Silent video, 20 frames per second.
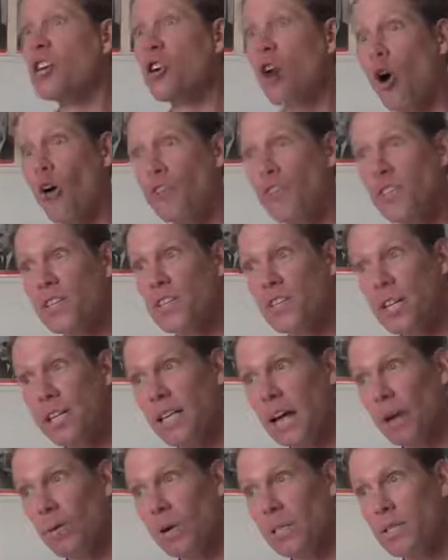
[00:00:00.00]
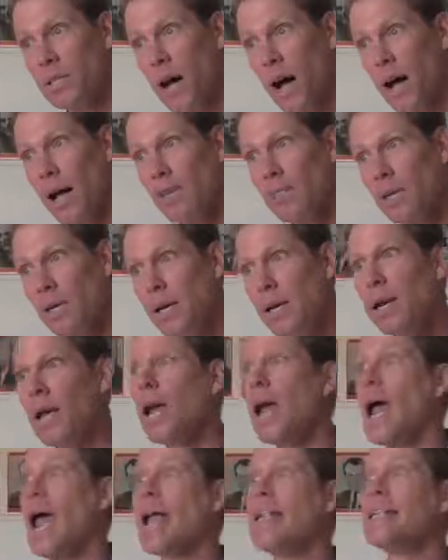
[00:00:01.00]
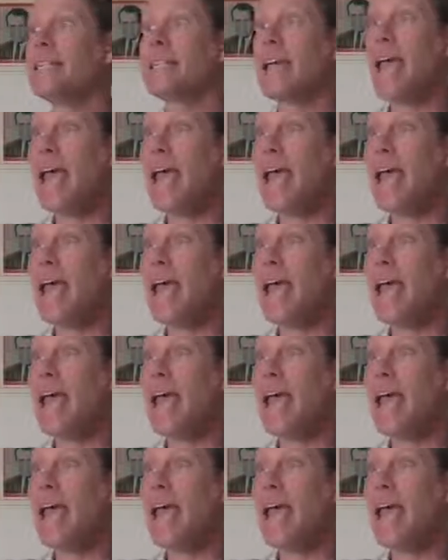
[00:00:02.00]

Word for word: your goldfish did that one time. And